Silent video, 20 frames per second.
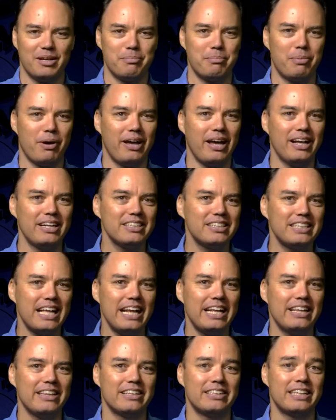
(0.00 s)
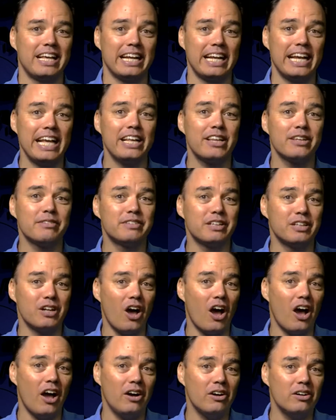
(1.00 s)
By understanding the techniques of
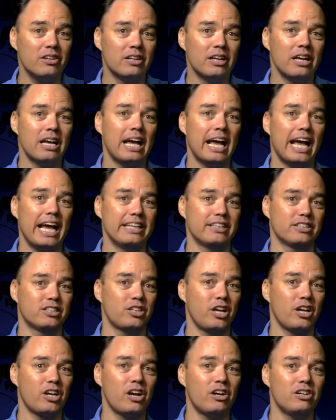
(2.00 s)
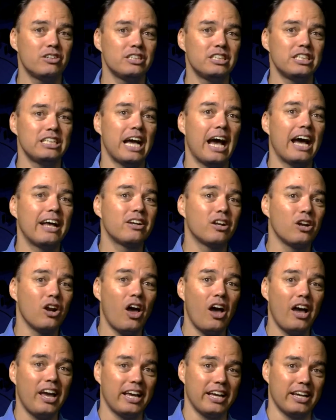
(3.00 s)
denial and the psychology
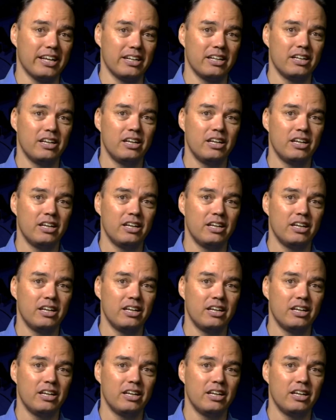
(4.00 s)
underlying it,